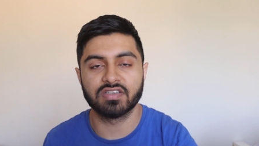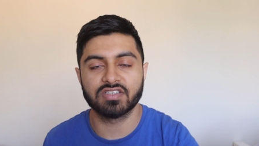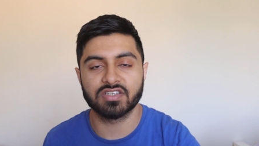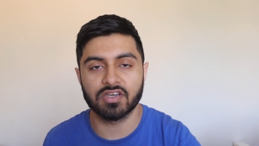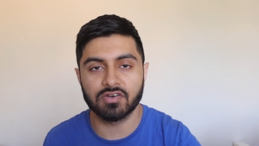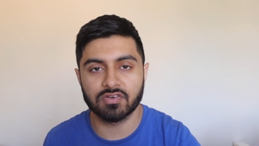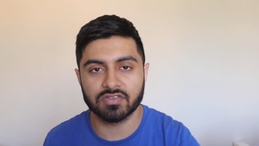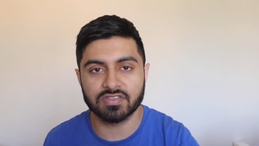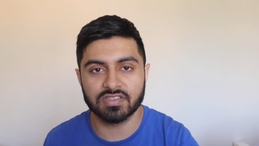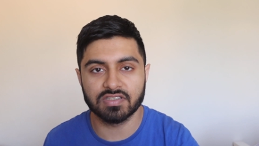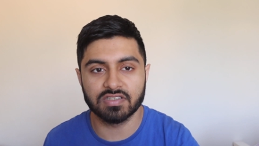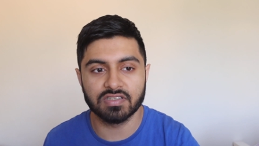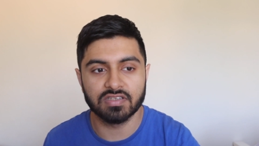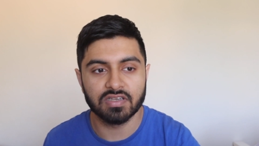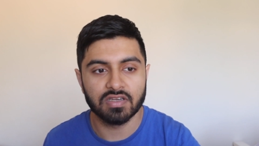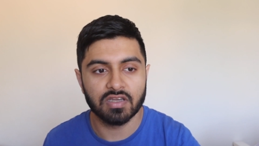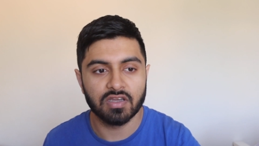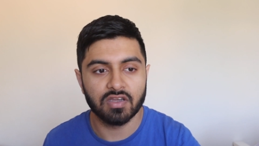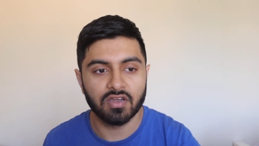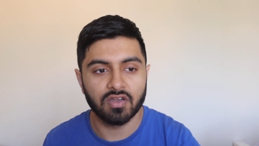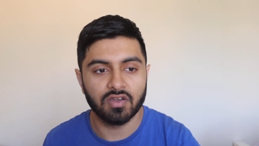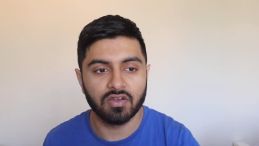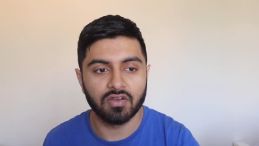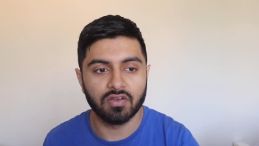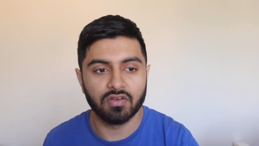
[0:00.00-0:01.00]
Chelsea
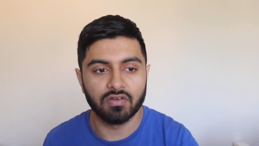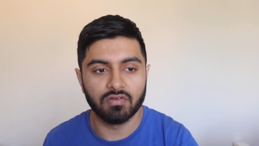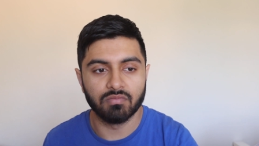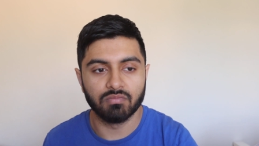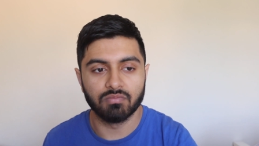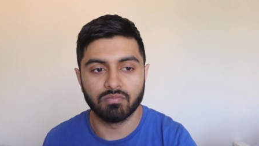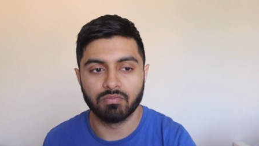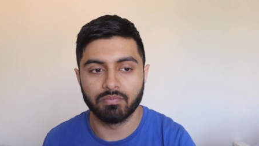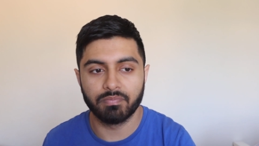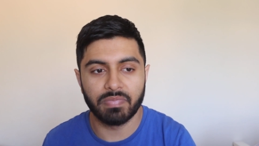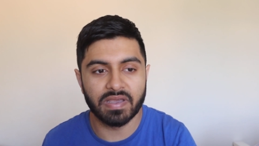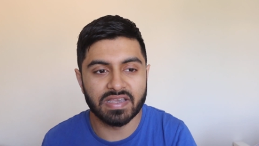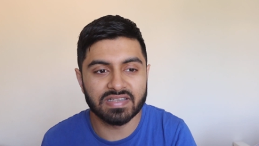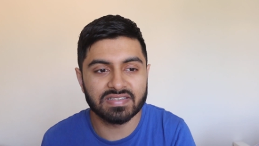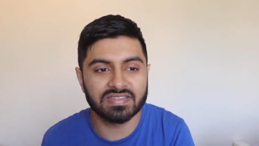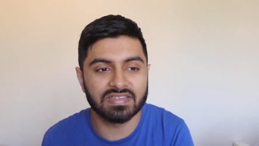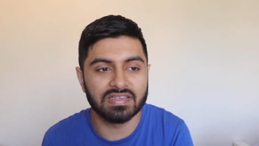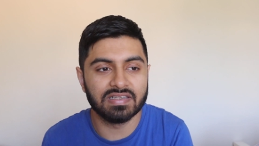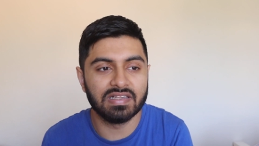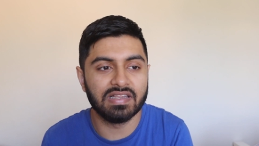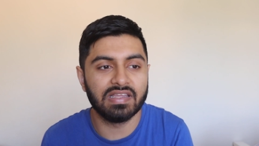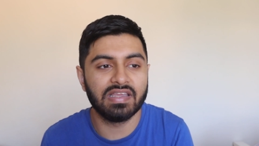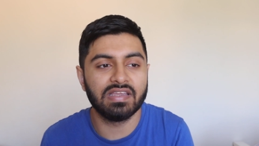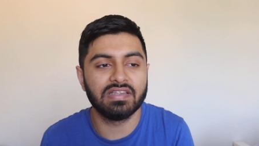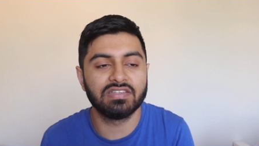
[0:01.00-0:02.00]

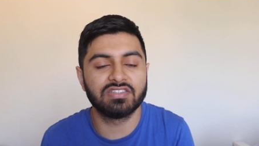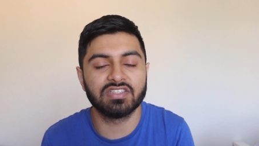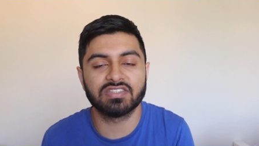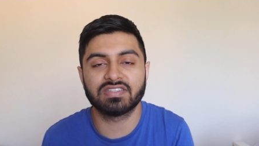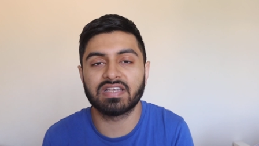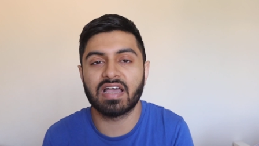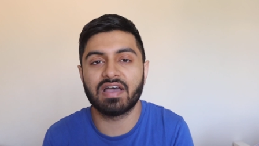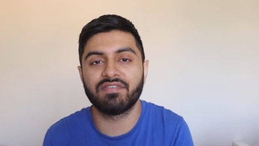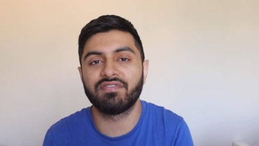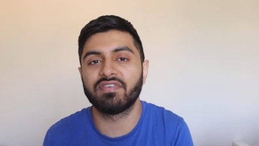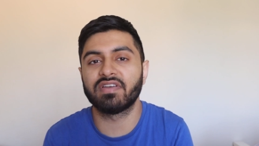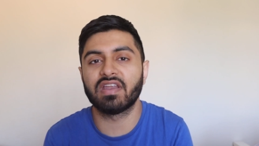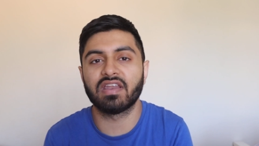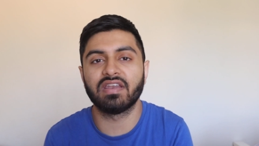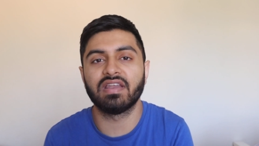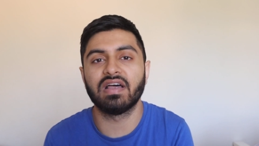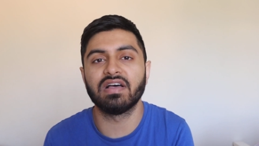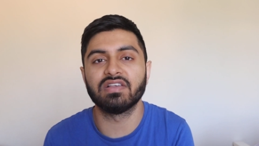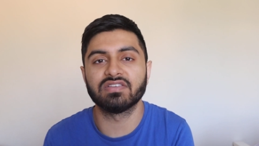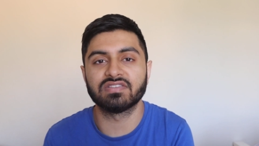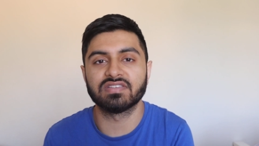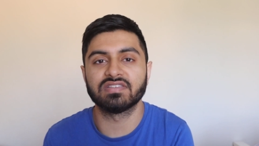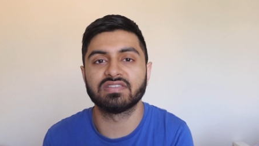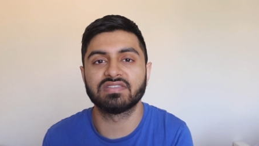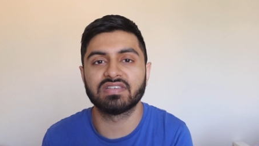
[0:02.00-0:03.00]
basically just haven't
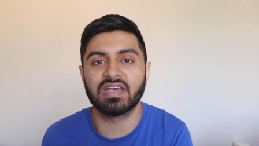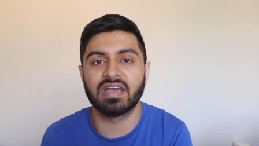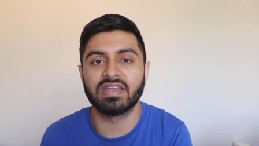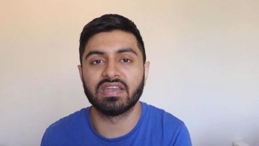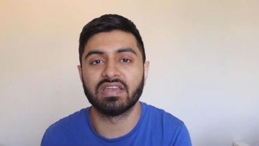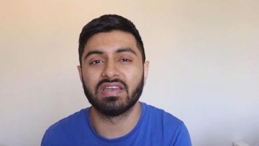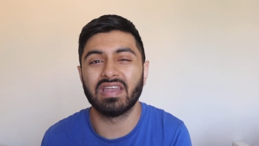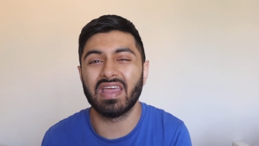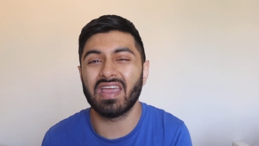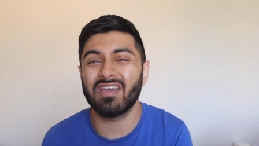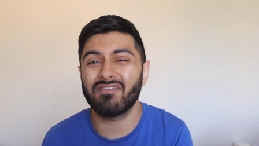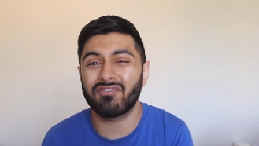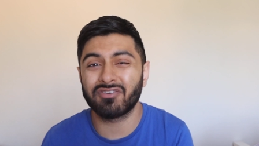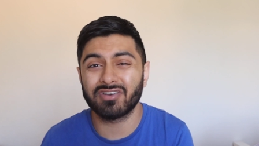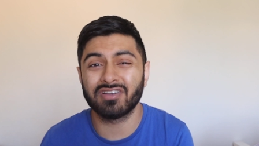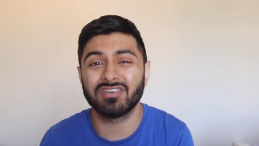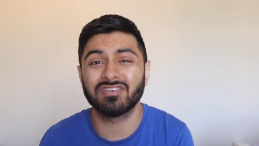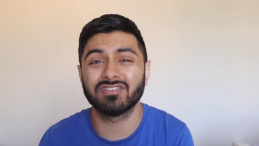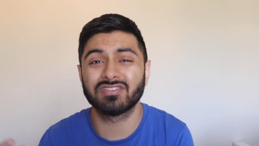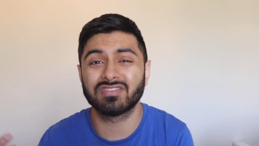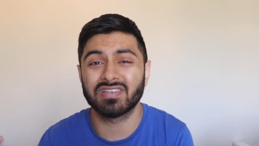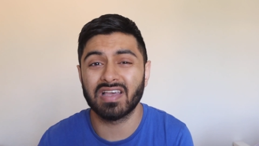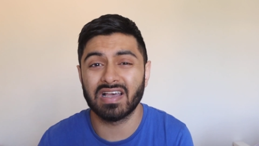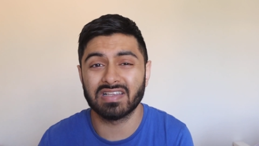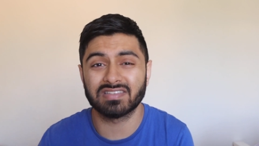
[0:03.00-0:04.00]
announced the signing. Everyone
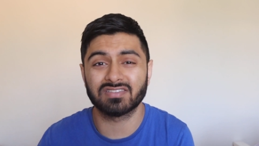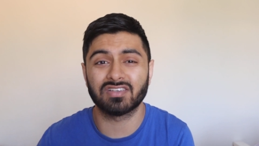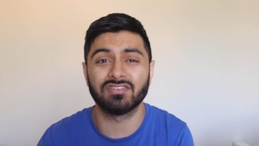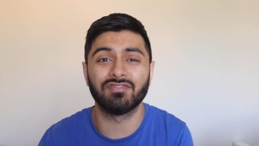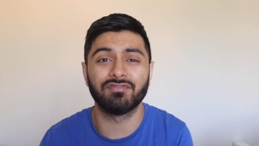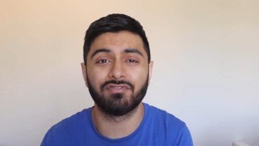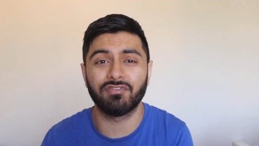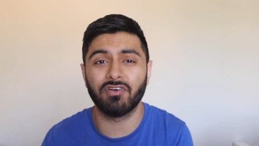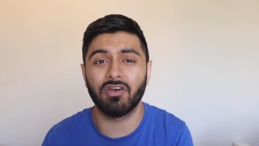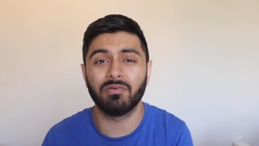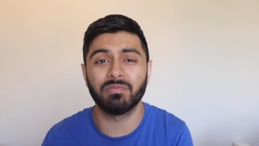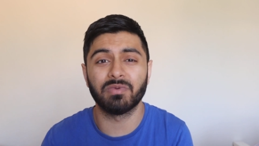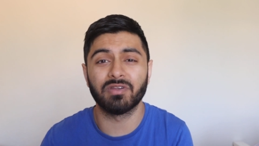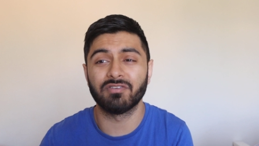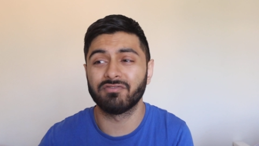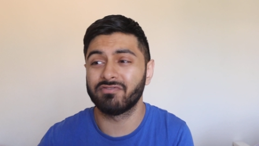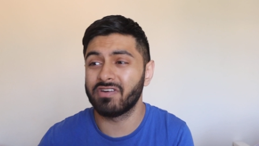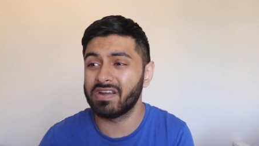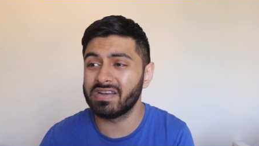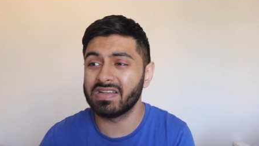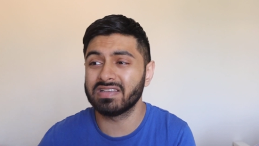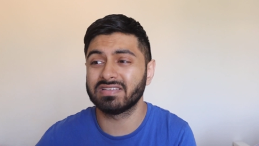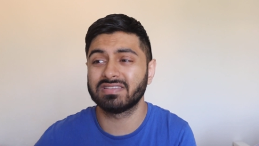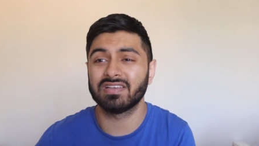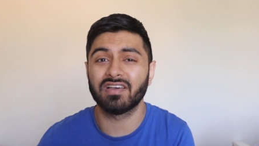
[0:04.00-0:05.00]
else has confirmed it.
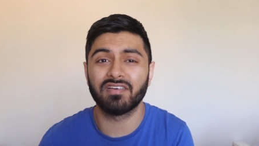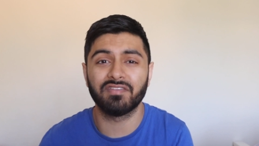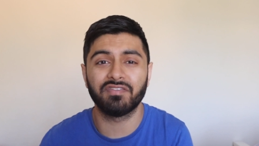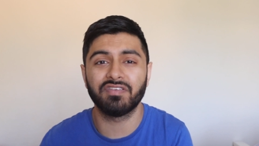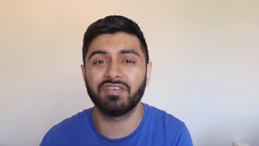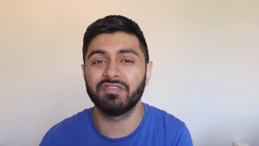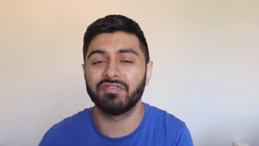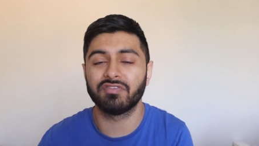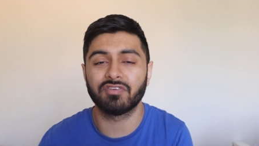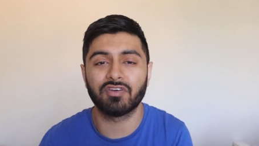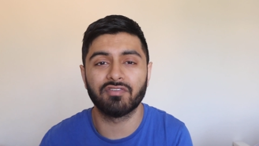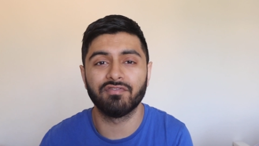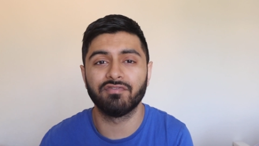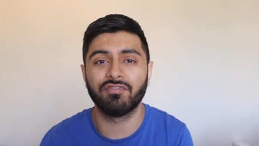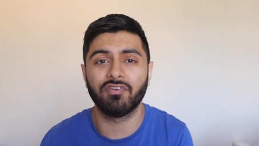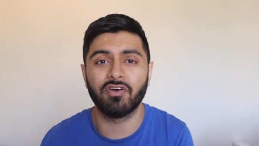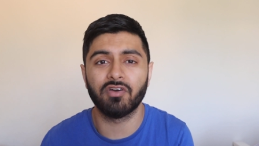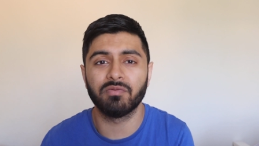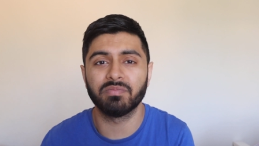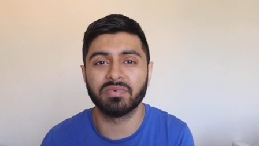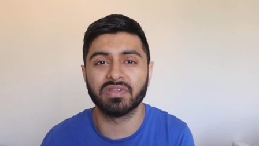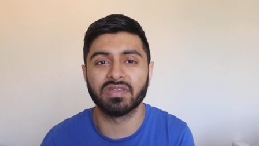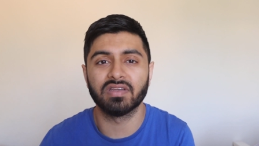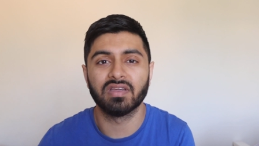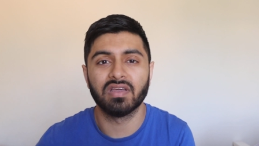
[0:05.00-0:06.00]
Rangers have even
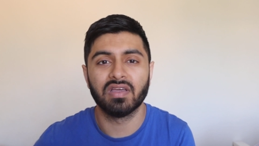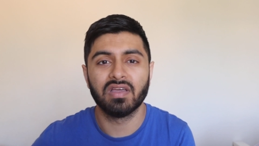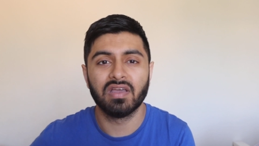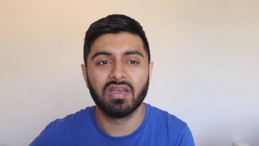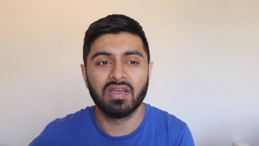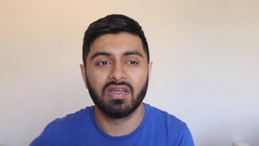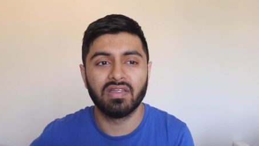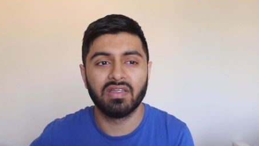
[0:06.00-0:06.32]
confirmed it,